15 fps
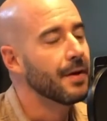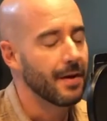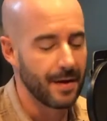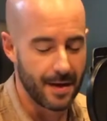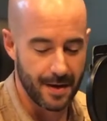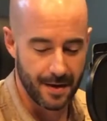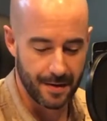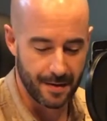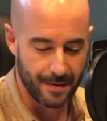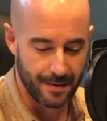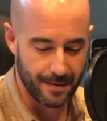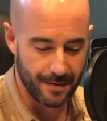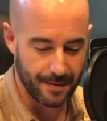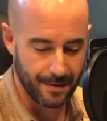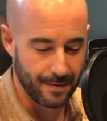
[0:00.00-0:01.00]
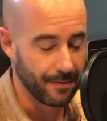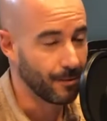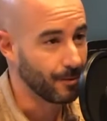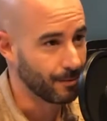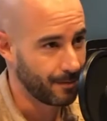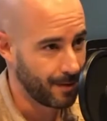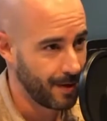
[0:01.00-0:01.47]
And
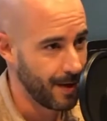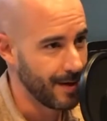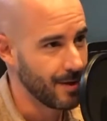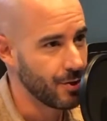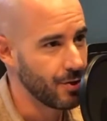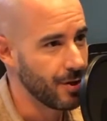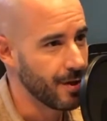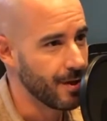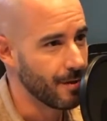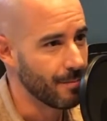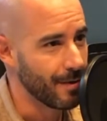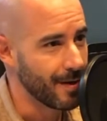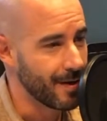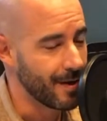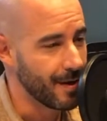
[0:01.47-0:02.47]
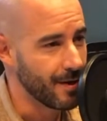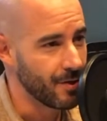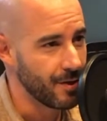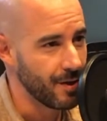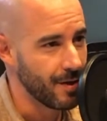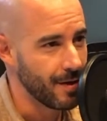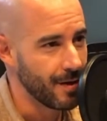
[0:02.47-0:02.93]
old KG, our buddy
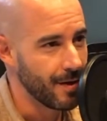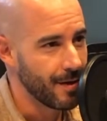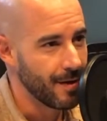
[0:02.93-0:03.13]
KG,